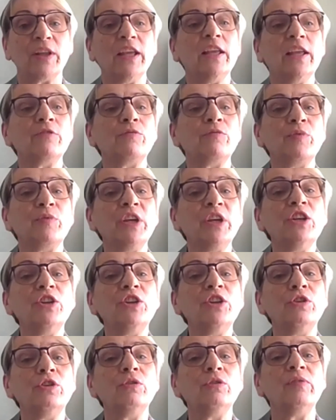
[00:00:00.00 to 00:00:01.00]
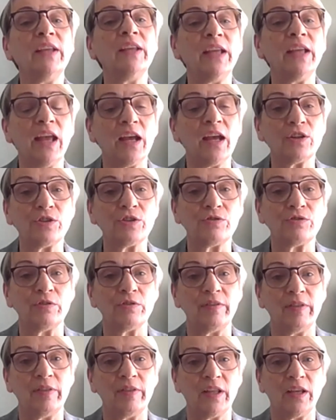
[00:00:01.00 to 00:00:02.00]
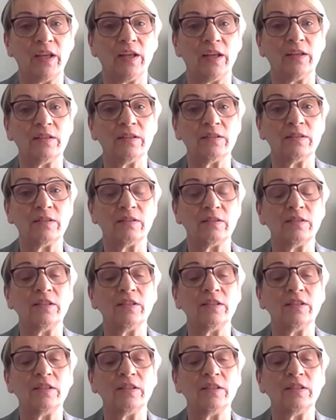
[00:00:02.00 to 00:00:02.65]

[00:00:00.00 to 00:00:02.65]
If we do the extra things